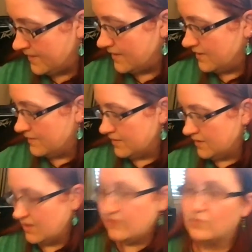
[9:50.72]

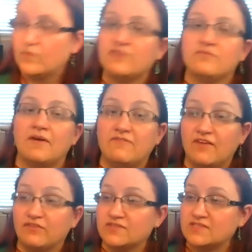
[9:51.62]
Another one of my
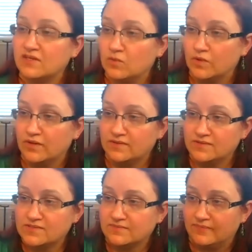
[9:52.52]
favorite skin oils,
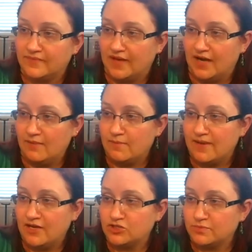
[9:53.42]
and I'm a
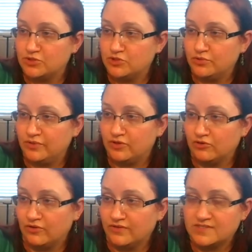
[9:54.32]
major patchouli
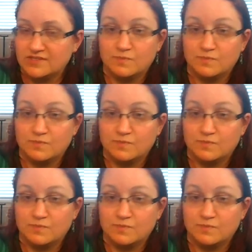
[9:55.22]
girl. This is